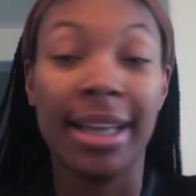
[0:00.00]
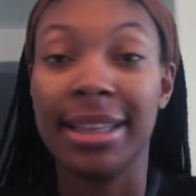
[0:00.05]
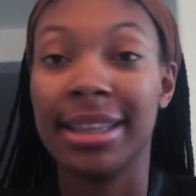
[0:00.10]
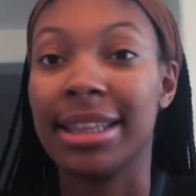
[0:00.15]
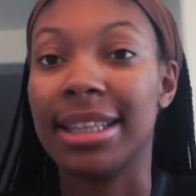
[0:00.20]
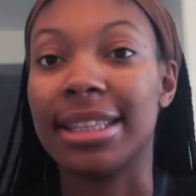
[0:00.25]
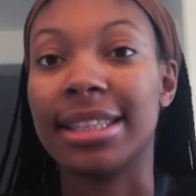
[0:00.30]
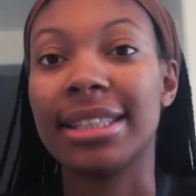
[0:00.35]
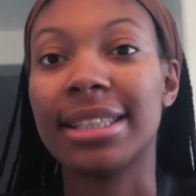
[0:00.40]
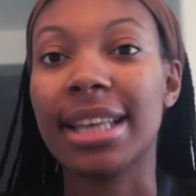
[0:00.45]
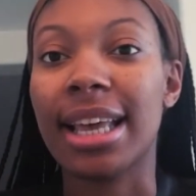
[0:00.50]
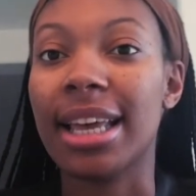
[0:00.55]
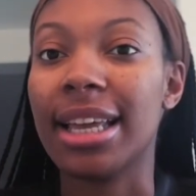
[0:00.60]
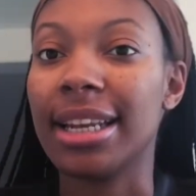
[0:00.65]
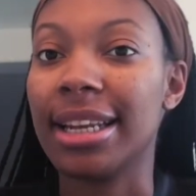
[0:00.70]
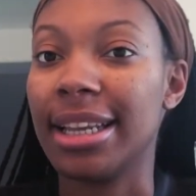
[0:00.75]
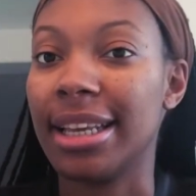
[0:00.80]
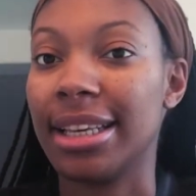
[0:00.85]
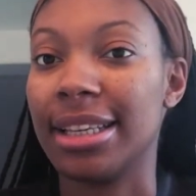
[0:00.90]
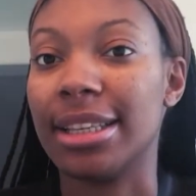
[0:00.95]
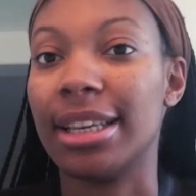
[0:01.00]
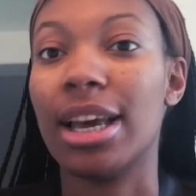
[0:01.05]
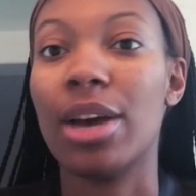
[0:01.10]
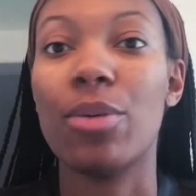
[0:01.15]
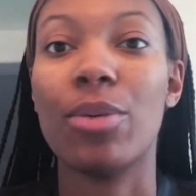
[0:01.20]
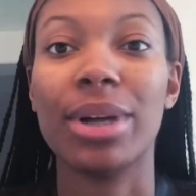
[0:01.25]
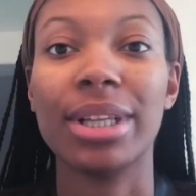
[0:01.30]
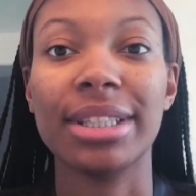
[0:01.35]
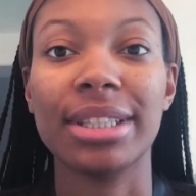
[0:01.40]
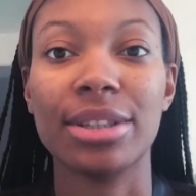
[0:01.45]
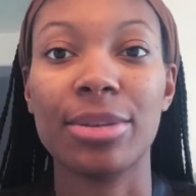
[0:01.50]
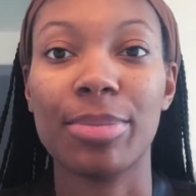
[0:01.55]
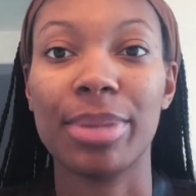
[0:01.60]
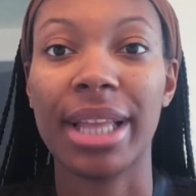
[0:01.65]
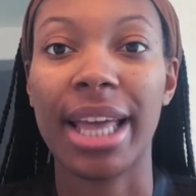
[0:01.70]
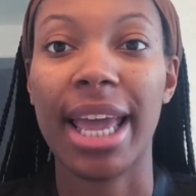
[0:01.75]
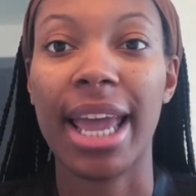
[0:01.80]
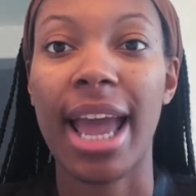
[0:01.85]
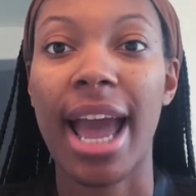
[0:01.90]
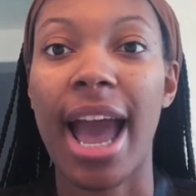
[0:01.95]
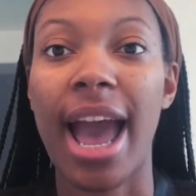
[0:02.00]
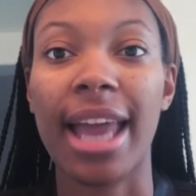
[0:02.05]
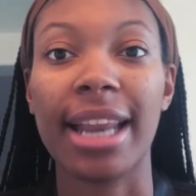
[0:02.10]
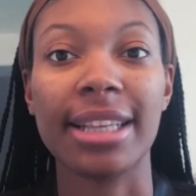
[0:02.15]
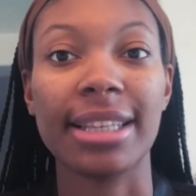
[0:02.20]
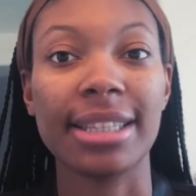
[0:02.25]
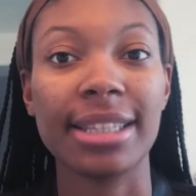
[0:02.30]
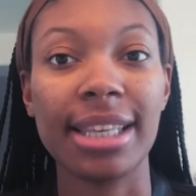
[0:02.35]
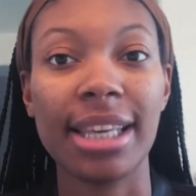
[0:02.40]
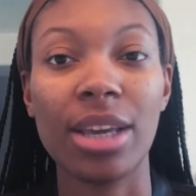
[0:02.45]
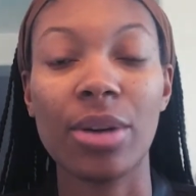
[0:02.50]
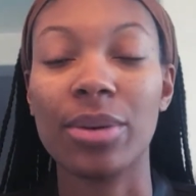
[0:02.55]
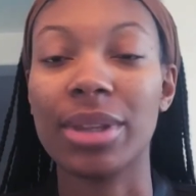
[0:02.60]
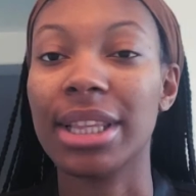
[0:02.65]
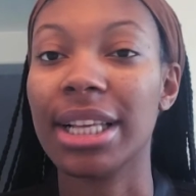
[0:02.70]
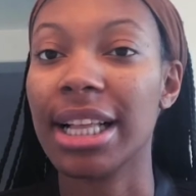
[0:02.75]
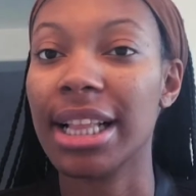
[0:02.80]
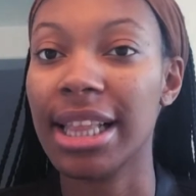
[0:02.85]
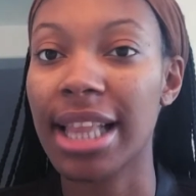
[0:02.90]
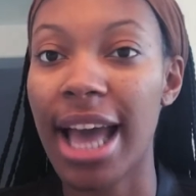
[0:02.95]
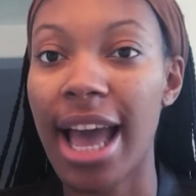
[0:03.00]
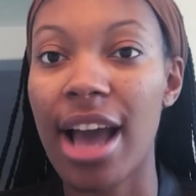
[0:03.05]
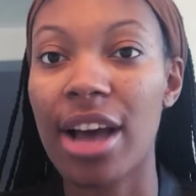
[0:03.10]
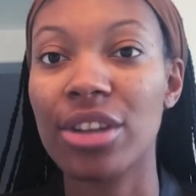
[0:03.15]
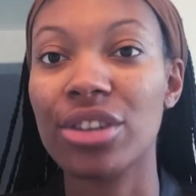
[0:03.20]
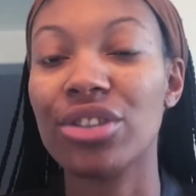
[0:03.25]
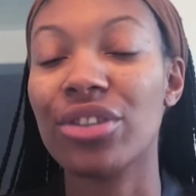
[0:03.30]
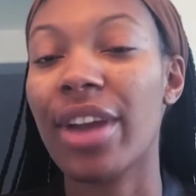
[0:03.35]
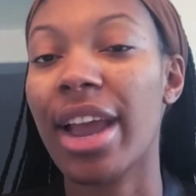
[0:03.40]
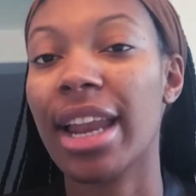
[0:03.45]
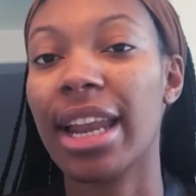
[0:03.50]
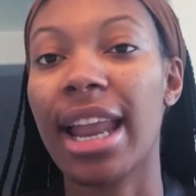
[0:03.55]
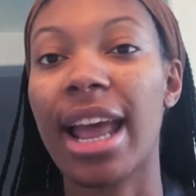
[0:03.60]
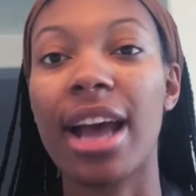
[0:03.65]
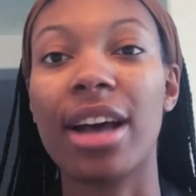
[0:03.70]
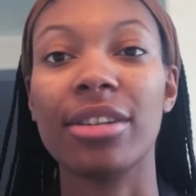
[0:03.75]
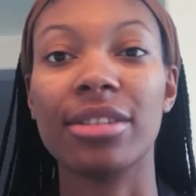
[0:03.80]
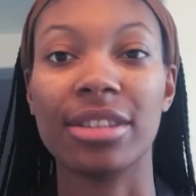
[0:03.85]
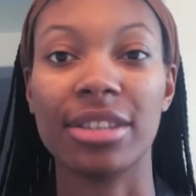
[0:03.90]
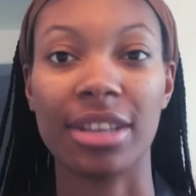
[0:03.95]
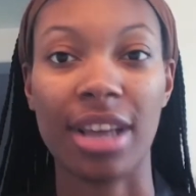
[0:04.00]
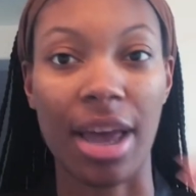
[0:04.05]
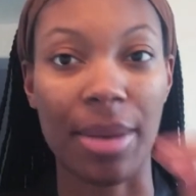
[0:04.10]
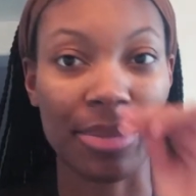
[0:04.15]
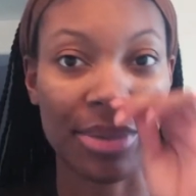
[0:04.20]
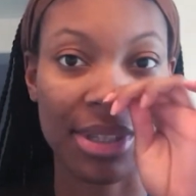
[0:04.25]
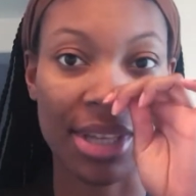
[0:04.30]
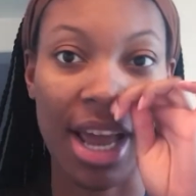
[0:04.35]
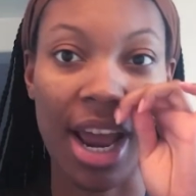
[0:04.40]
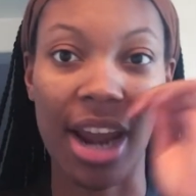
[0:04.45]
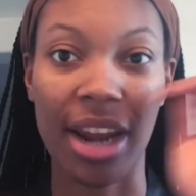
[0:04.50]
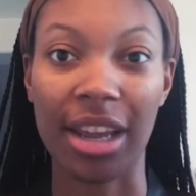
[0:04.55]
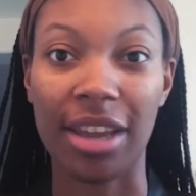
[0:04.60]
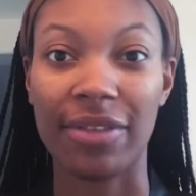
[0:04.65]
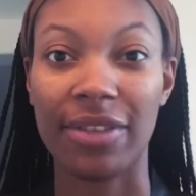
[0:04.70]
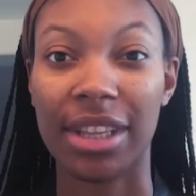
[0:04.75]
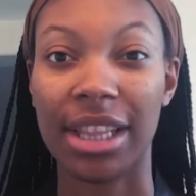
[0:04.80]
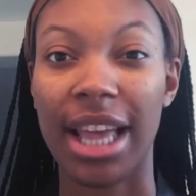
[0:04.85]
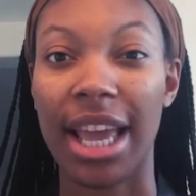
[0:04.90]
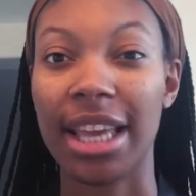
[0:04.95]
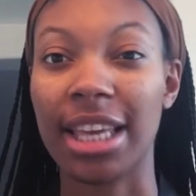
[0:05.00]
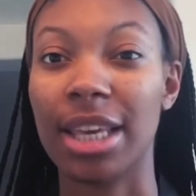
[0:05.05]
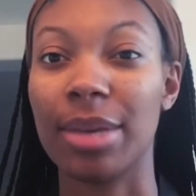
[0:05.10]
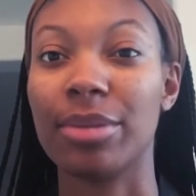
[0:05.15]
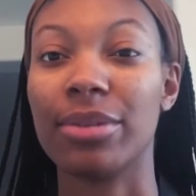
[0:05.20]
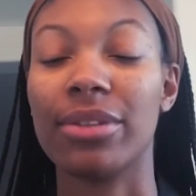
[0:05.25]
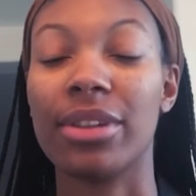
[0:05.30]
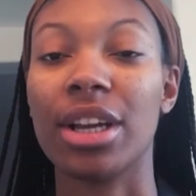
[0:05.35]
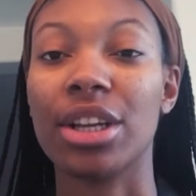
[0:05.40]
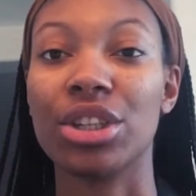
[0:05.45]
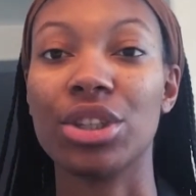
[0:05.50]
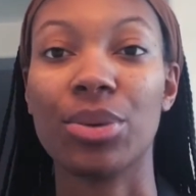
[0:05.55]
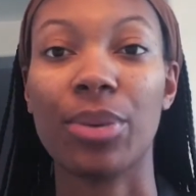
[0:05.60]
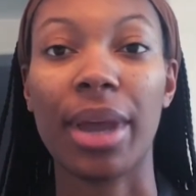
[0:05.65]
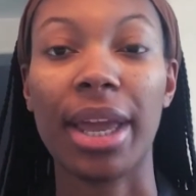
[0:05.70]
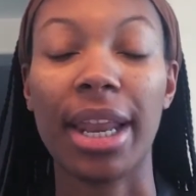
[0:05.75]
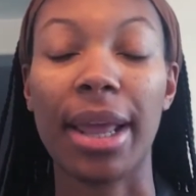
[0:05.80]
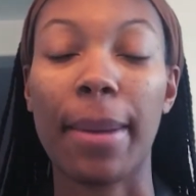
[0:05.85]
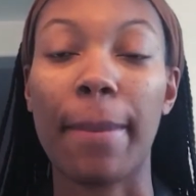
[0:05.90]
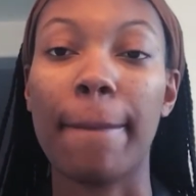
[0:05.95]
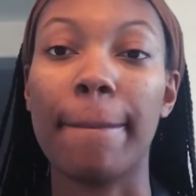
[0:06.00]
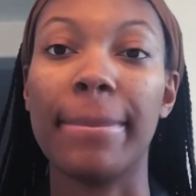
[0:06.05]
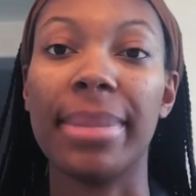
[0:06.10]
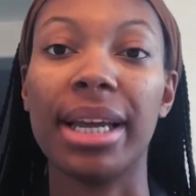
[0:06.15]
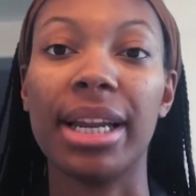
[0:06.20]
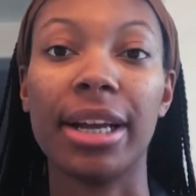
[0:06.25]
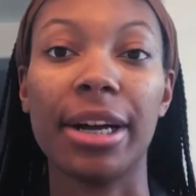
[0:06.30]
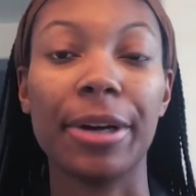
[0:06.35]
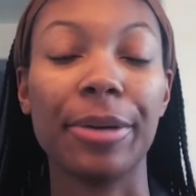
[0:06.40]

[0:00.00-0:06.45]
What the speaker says: The sun wants to play hide and seek with the clouds right now, so I'm sorry if the light keeps fluctuating, but